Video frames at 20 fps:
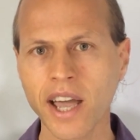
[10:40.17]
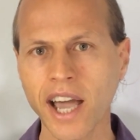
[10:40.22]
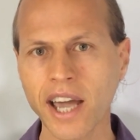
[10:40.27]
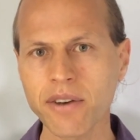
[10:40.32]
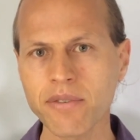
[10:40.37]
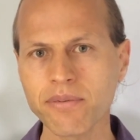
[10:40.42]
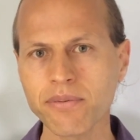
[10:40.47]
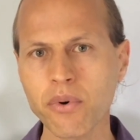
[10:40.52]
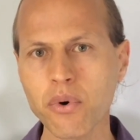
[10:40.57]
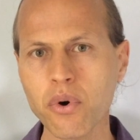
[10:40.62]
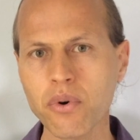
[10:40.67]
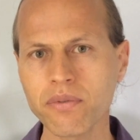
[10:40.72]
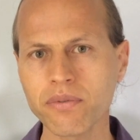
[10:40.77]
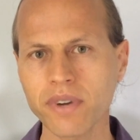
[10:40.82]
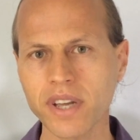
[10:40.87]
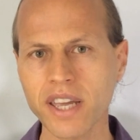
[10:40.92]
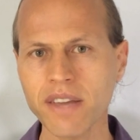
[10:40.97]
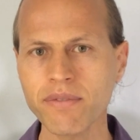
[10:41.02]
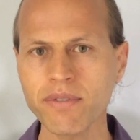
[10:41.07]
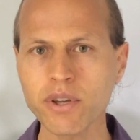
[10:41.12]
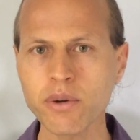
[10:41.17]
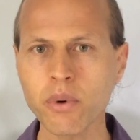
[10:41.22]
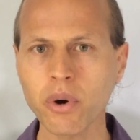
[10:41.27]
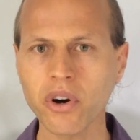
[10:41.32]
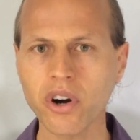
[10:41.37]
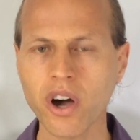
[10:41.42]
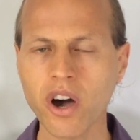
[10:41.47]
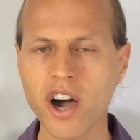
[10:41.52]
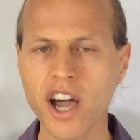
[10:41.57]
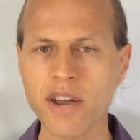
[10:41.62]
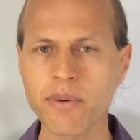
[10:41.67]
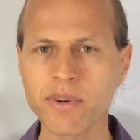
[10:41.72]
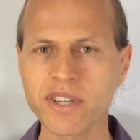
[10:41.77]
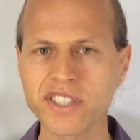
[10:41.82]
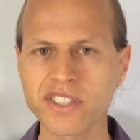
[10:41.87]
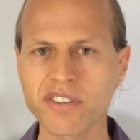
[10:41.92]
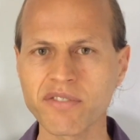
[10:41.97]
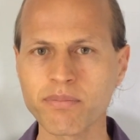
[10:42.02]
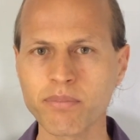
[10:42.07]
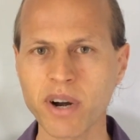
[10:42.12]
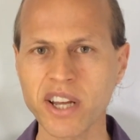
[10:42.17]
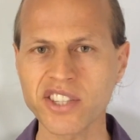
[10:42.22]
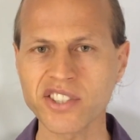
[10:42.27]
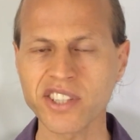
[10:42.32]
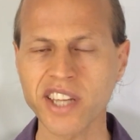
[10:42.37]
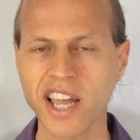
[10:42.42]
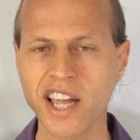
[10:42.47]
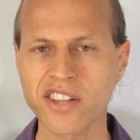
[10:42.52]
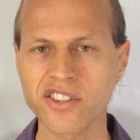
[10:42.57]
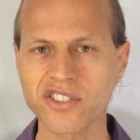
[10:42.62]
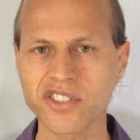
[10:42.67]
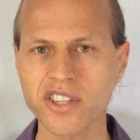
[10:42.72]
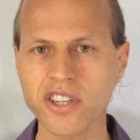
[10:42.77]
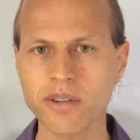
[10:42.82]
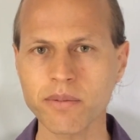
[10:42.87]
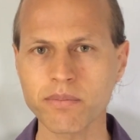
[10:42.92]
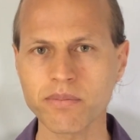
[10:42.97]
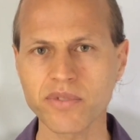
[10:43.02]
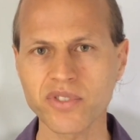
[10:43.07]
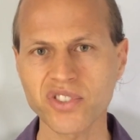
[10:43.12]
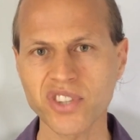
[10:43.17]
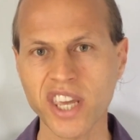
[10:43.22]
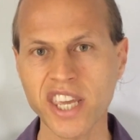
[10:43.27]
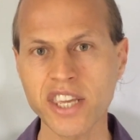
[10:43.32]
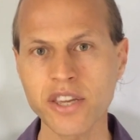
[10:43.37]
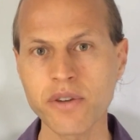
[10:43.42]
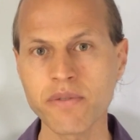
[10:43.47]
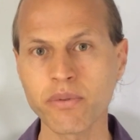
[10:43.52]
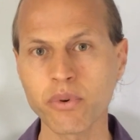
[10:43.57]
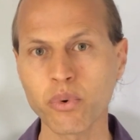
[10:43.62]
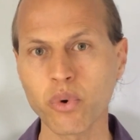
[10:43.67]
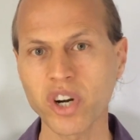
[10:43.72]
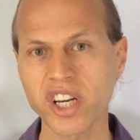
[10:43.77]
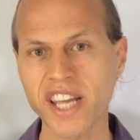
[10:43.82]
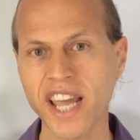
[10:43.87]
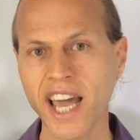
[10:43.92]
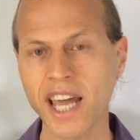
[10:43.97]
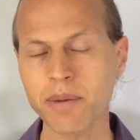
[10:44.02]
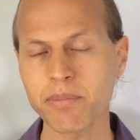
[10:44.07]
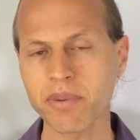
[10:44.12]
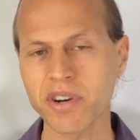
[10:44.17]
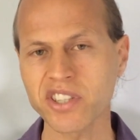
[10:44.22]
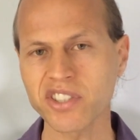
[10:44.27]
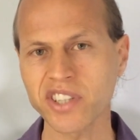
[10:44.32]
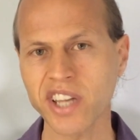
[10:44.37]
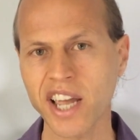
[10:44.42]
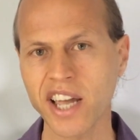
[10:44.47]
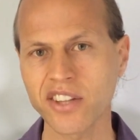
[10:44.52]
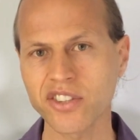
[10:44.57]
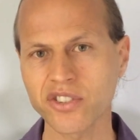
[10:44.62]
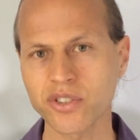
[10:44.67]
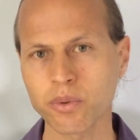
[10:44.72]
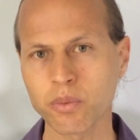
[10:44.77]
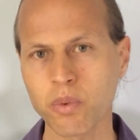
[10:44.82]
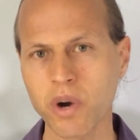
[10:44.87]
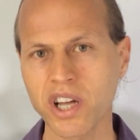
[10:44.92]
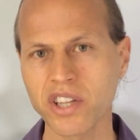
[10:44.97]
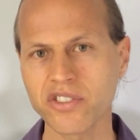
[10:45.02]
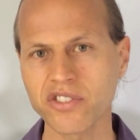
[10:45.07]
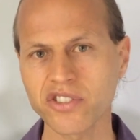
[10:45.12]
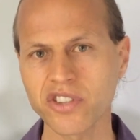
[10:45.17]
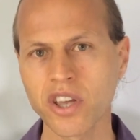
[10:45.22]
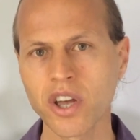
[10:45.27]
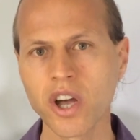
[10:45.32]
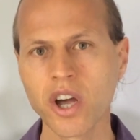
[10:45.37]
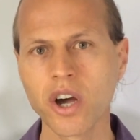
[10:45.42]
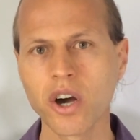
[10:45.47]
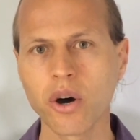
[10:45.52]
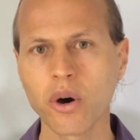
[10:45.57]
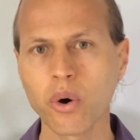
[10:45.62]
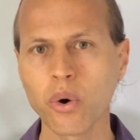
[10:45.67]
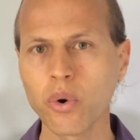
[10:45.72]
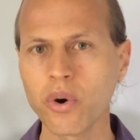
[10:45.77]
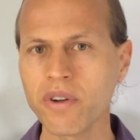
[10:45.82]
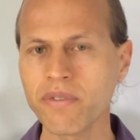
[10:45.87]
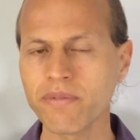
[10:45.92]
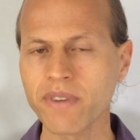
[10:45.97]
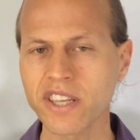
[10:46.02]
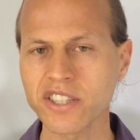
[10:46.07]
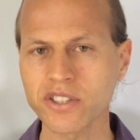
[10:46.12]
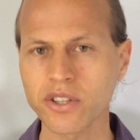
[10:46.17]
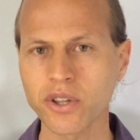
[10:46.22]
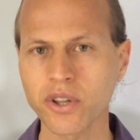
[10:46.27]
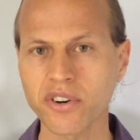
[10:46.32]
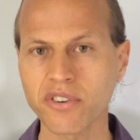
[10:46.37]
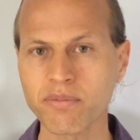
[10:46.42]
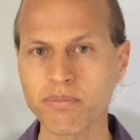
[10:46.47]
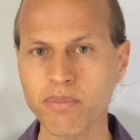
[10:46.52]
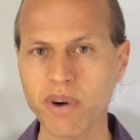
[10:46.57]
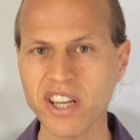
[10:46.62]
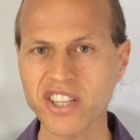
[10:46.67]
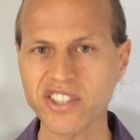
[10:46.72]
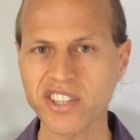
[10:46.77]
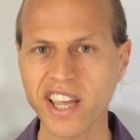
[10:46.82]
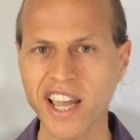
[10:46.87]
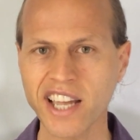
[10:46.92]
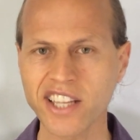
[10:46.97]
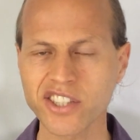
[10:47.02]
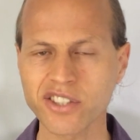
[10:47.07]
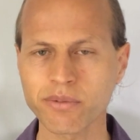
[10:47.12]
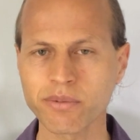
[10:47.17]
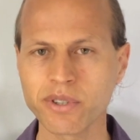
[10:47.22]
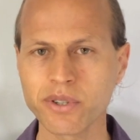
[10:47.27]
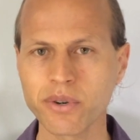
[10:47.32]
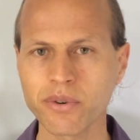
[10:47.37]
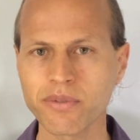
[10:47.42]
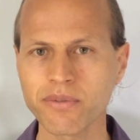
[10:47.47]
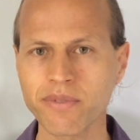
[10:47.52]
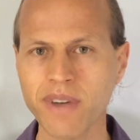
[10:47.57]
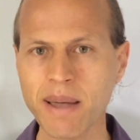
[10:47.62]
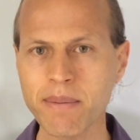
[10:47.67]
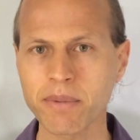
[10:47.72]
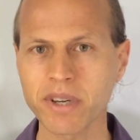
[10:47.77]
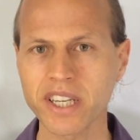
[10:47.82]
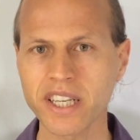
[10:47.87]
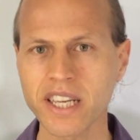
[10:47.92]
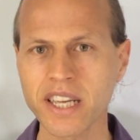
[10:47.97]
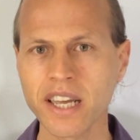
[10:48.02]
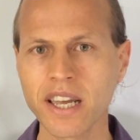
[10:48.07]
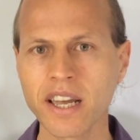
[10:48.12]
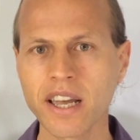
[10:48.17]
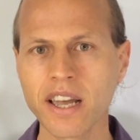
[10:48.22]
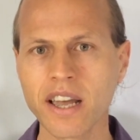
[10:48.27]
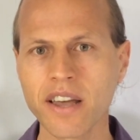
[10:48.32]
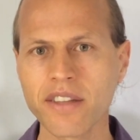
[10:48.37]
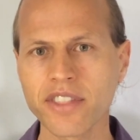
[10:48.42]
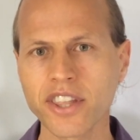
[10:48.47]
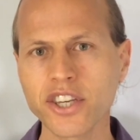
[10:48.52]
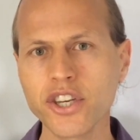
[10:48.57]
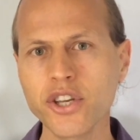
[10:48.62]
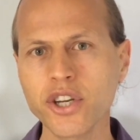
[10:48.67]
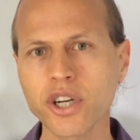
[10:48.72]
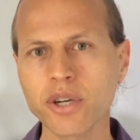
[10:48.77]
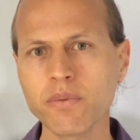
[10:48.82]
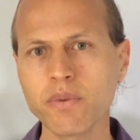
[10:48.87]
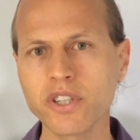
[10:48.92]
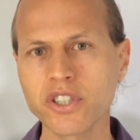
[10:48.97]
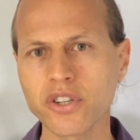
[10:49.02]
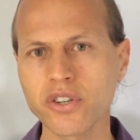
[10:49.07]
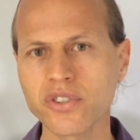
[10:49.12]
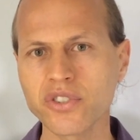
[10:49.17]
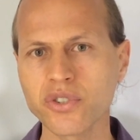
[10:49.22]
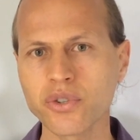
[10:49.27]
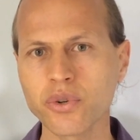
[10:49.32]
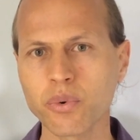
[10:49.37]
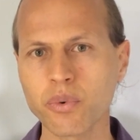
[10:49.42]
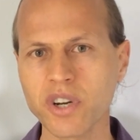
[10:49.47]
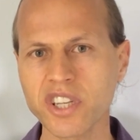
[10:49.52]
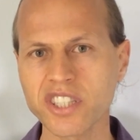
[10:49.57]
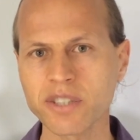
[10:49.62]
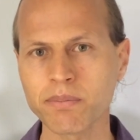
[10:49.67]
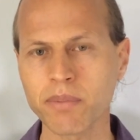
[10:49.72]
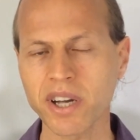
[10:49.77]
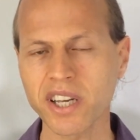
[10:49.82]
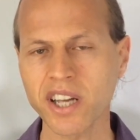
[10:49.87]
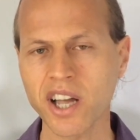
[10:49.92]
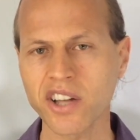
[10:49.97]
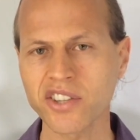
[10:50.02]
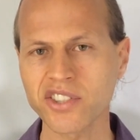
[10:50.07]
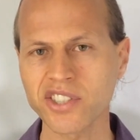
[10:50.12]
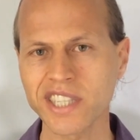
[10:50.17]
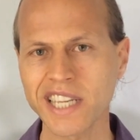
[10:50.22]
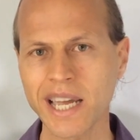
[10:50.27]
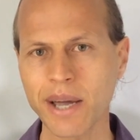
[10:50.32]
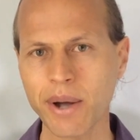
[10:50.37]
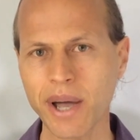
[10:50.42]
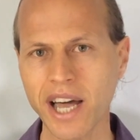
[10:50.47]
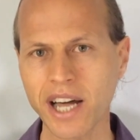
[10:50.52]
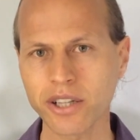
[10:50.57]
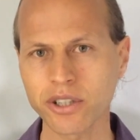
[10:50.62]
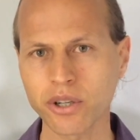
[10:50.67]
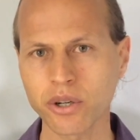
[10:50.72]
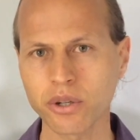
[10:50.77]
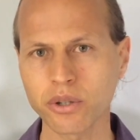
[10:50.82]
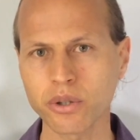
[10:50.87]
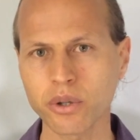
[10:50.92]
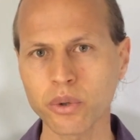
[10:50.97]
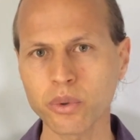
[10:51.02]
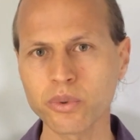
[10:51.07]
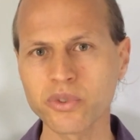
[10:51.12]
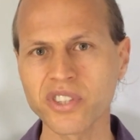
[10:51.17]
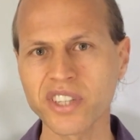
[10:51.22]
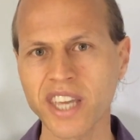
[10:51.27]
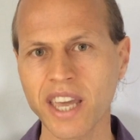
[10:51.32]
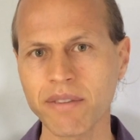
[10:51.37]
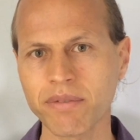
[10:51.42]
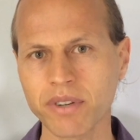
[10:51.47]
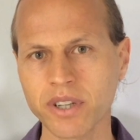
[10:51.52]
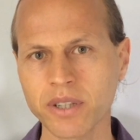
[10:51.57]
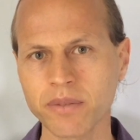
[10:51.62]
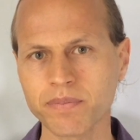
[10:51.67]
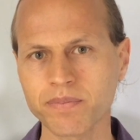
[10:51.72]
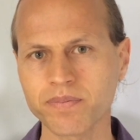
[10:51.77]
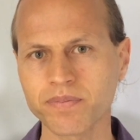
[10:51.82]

And fourth, if you are at high risk of breast cancer, say you've already had breast cancer once, or if there's a lot of breast cancer in your family, then you can reduce your risk by cutting out alcohol altogether.